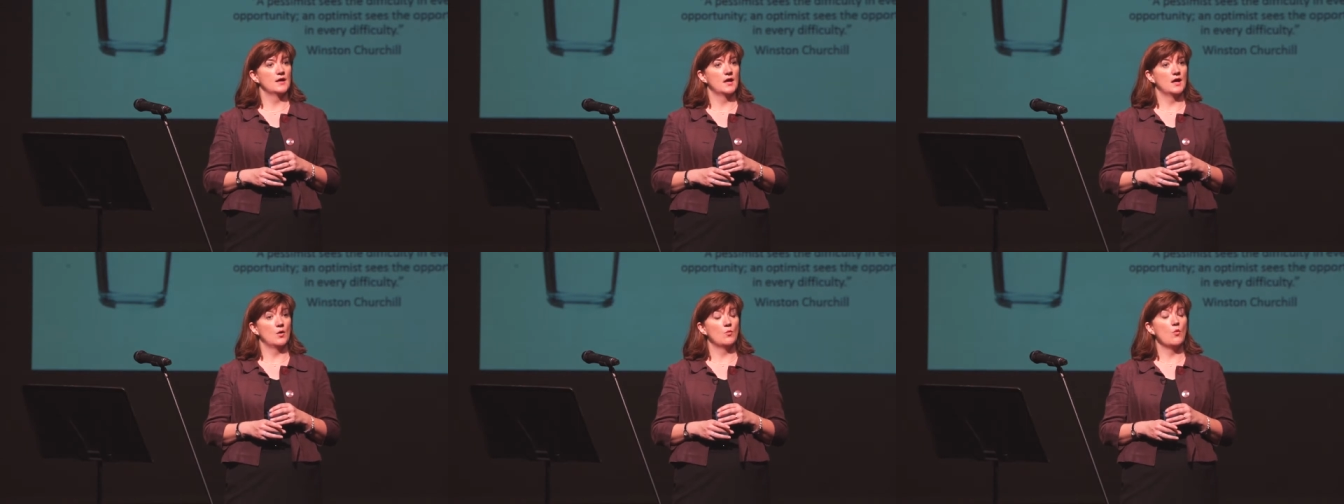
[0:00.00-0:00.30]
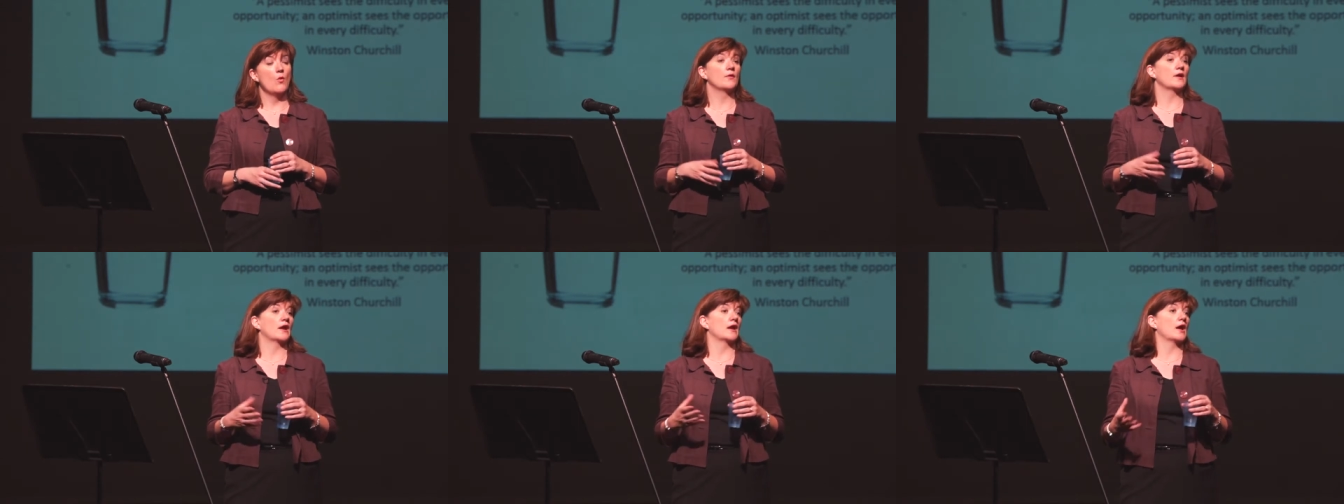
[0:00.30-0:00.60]

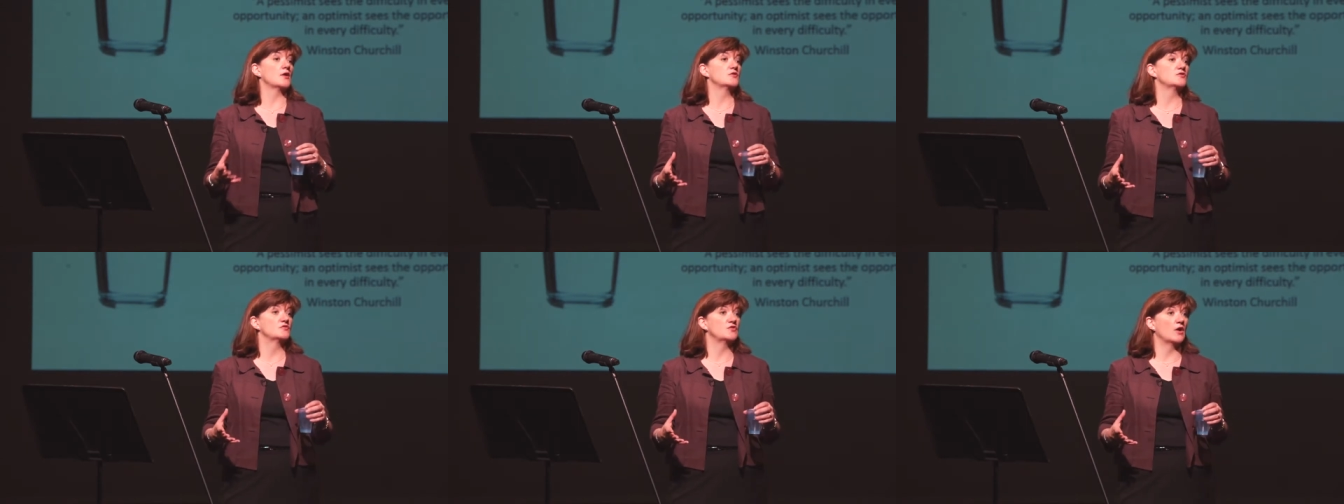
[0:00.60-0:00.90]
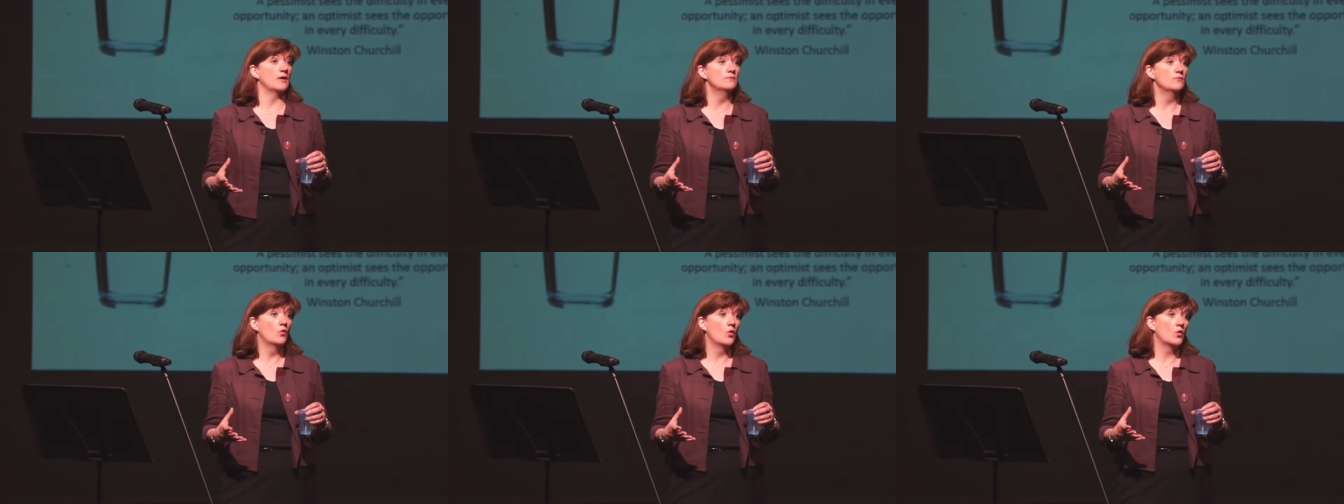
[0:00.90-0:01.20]
What would I like to have
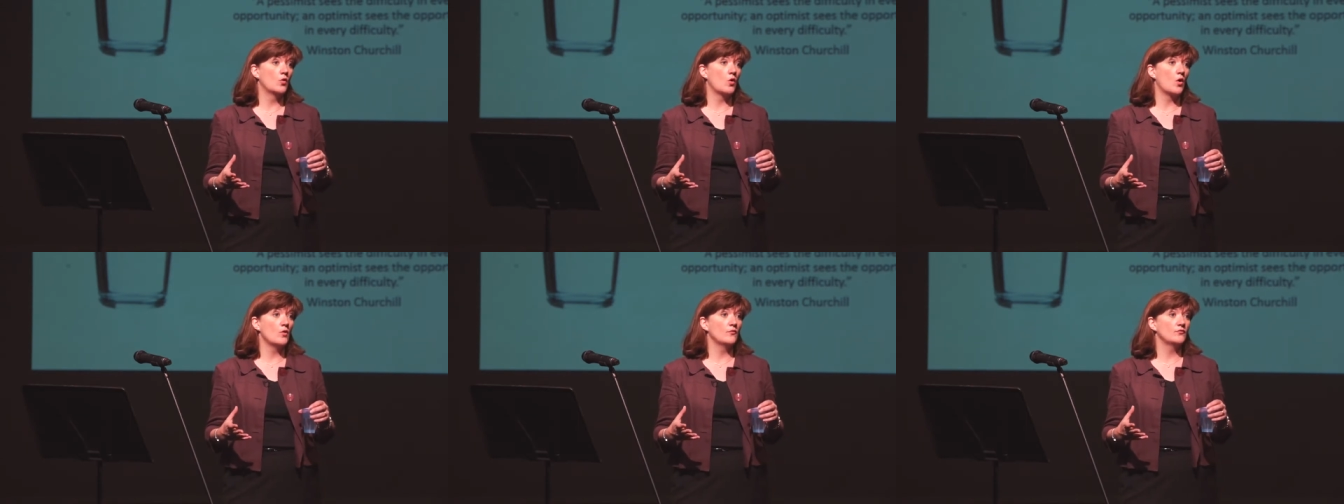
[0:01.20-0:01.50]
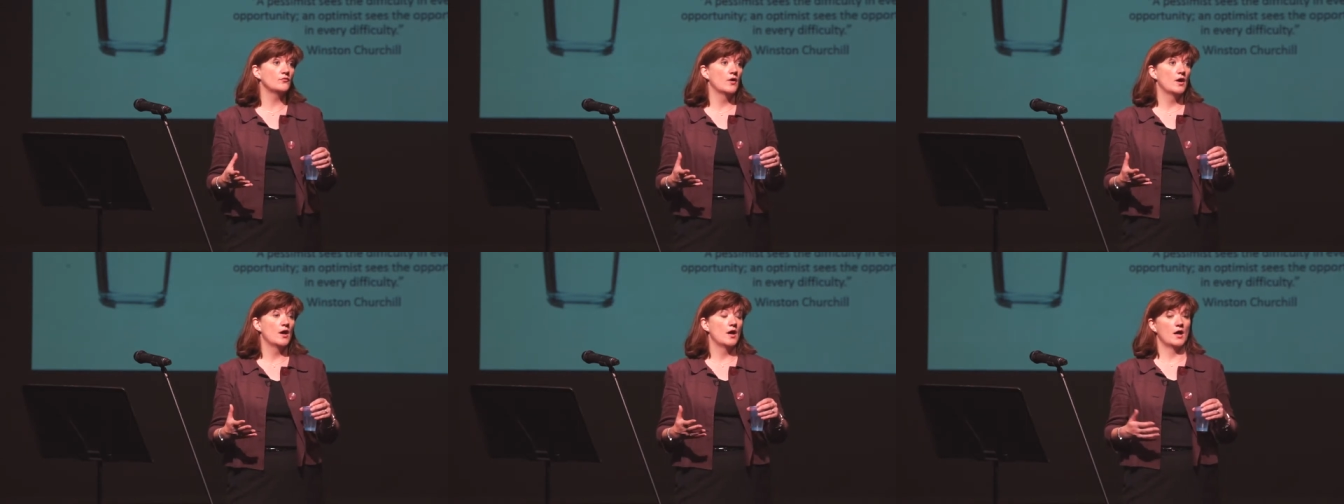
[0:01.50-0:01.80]
done more
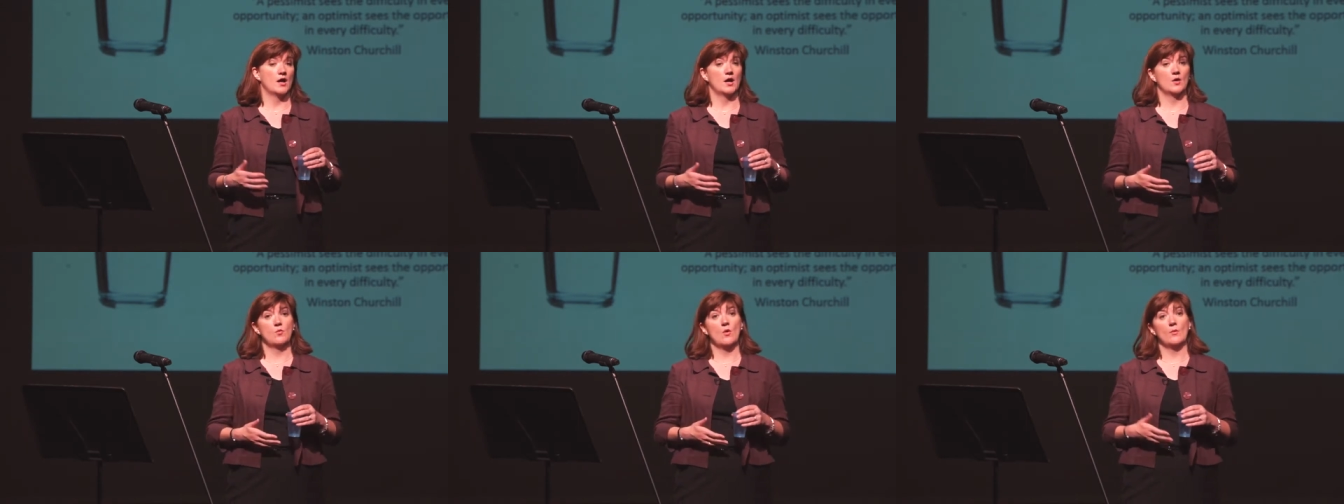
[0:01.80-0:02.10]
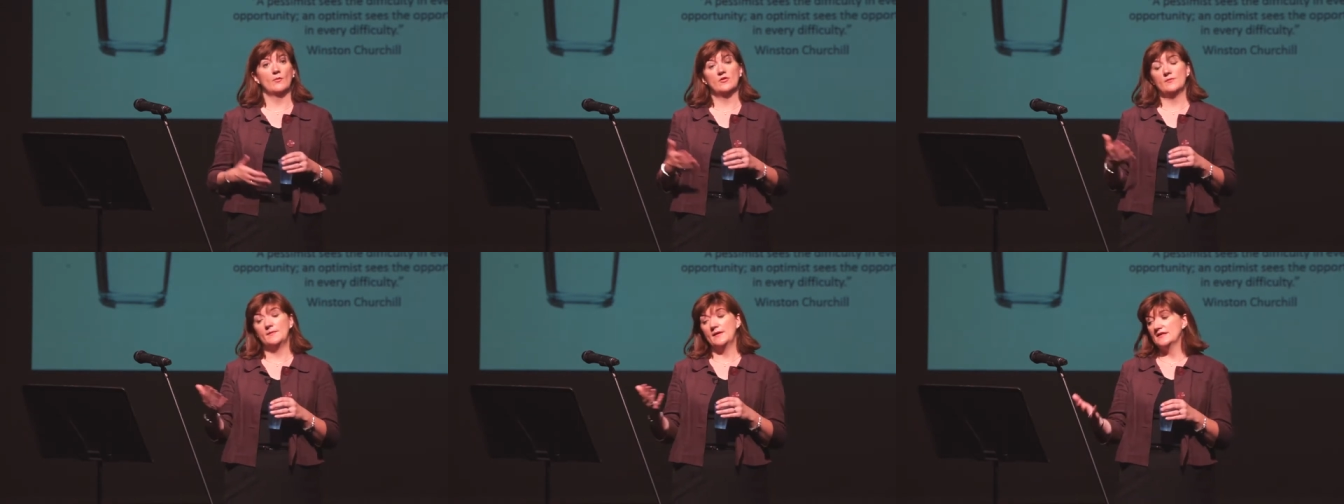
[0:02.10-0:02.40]
of?
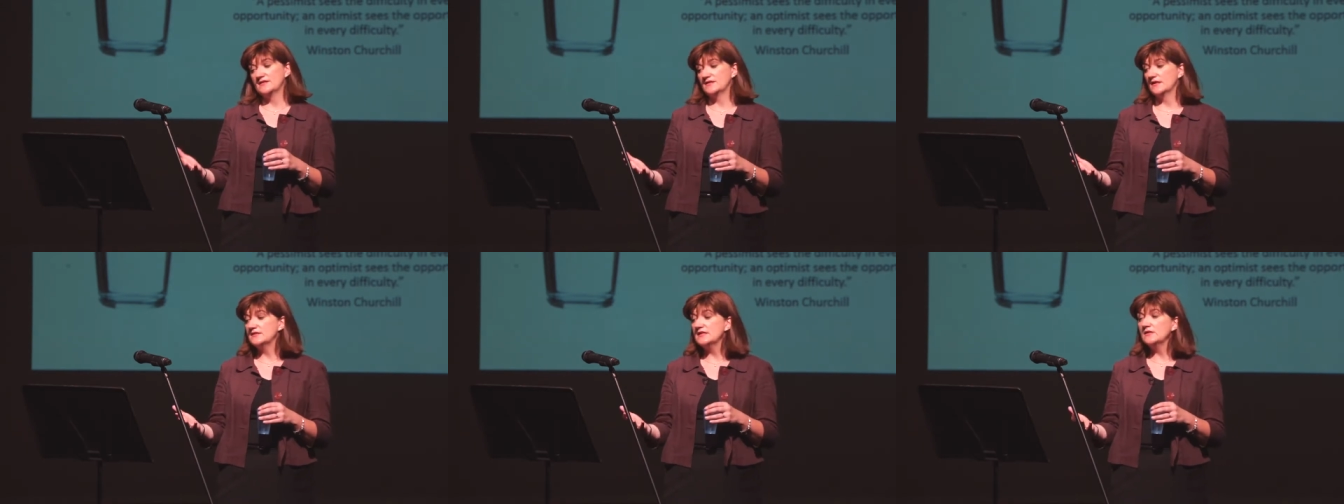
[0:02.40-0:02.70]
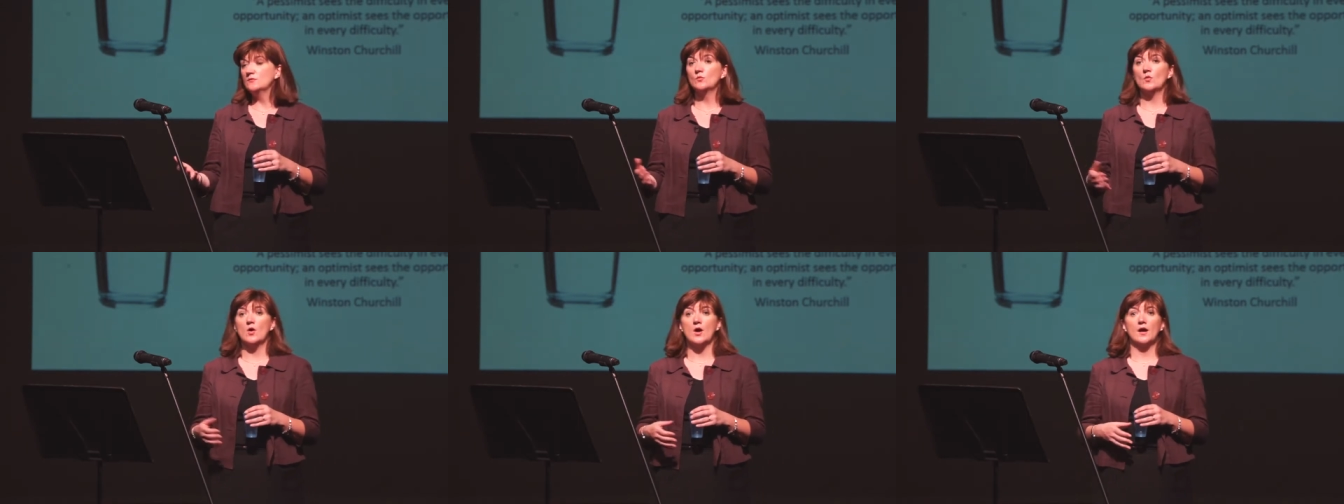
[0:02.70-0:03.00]
What were the bits that
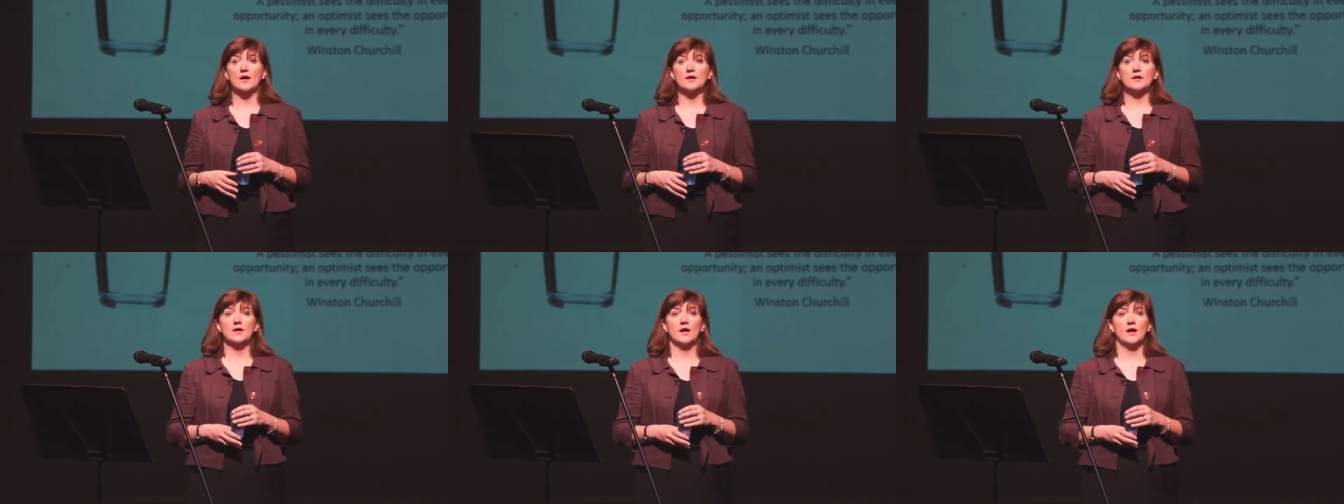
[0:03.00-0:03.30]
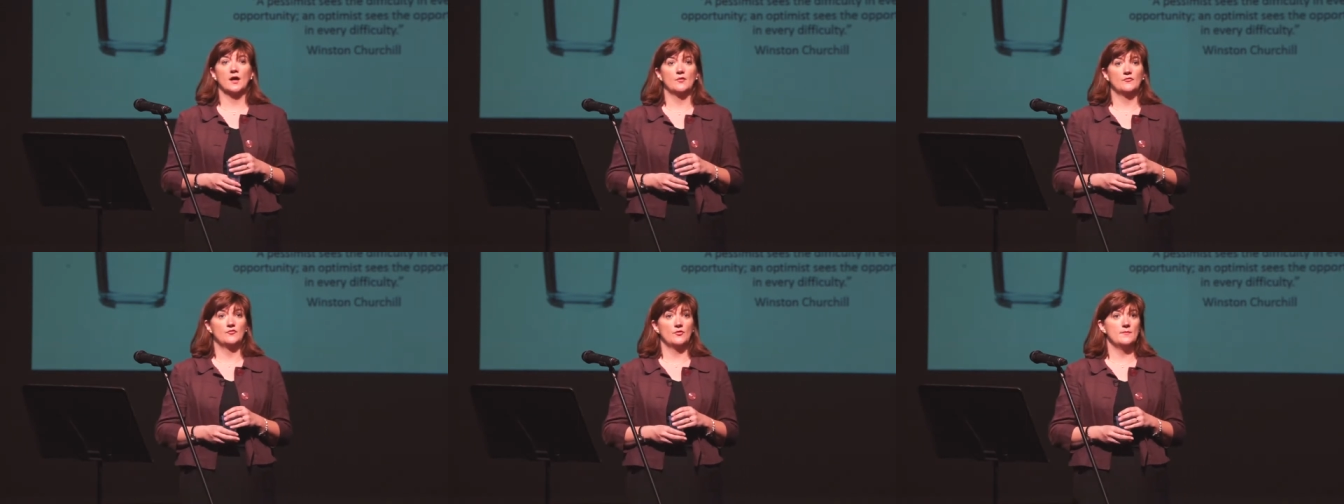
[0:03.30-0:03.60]
didn't work
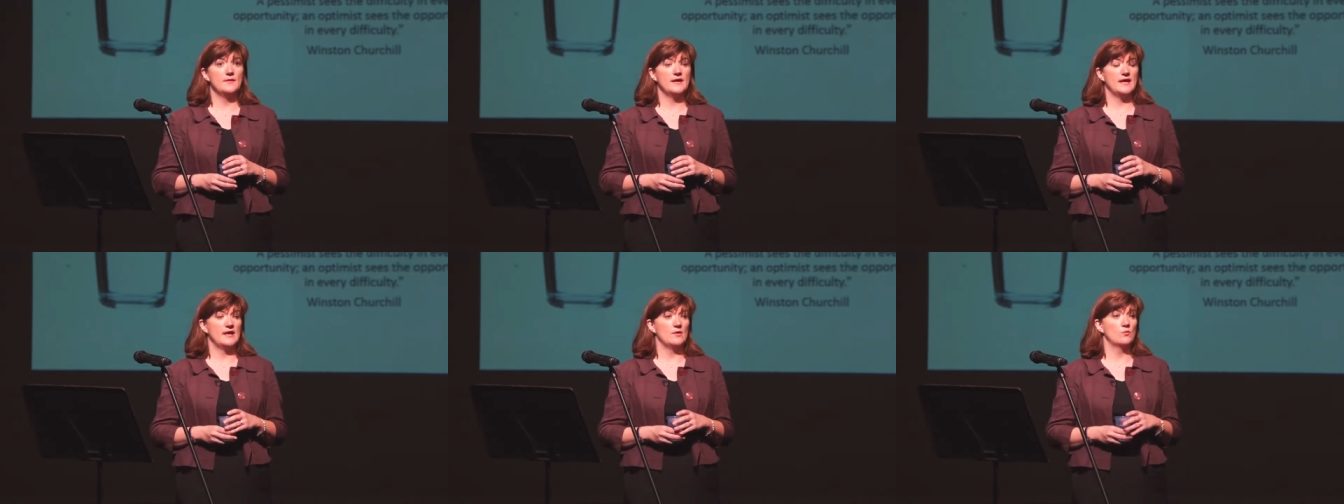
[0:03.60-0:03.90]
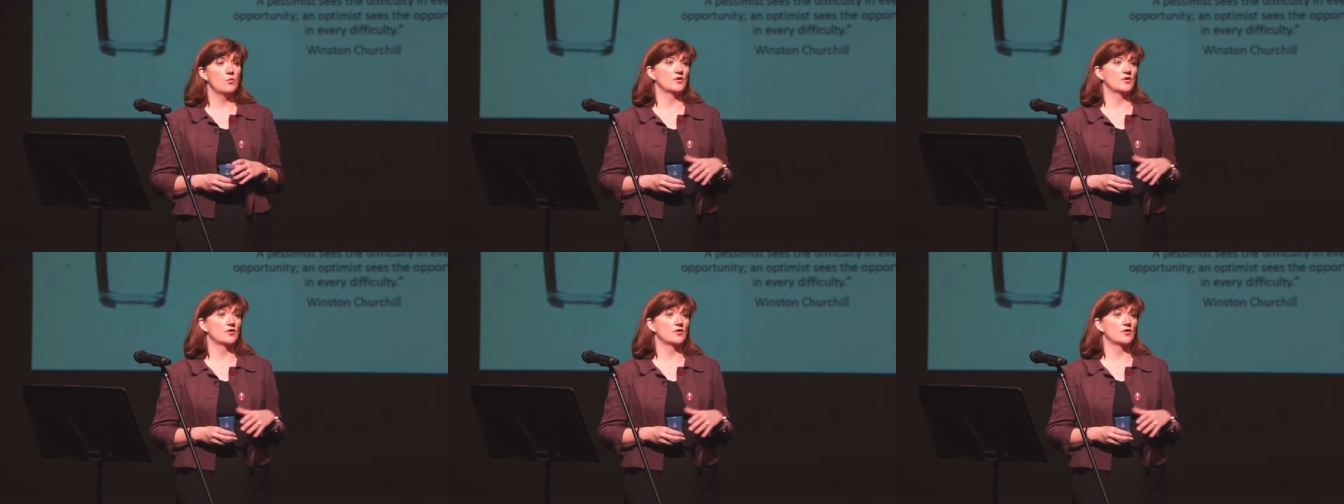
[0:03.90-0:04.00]
for me?